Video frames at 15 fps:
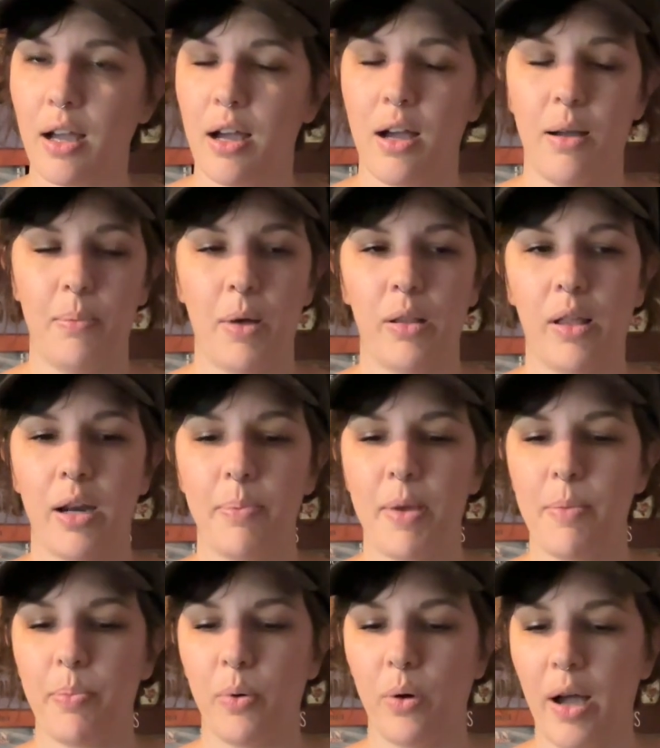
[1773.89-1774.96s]
A lot of
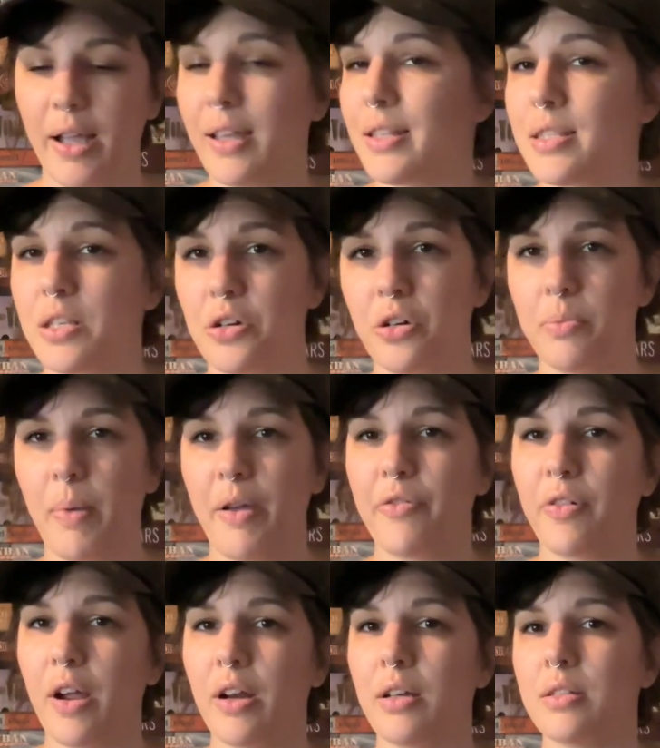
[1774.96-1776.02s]
people I considered my
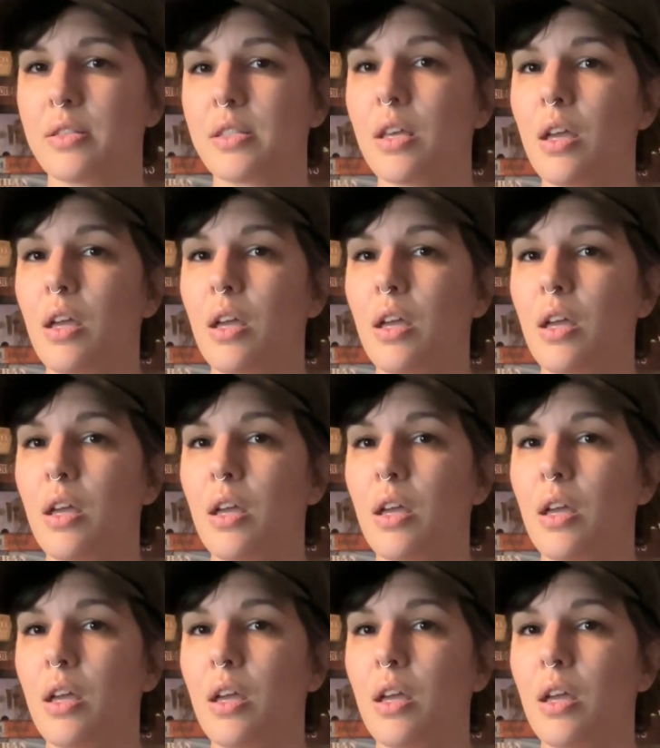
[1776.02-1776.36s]
friends